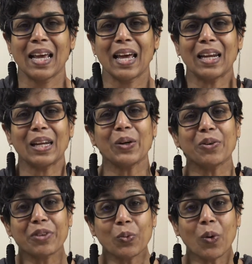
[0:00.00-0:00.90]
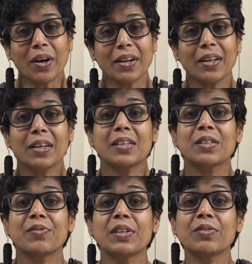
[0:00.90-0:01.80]
Hello everyone, it's
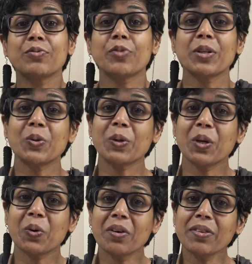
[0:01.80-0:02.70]
Kavita from Red Door Yoga.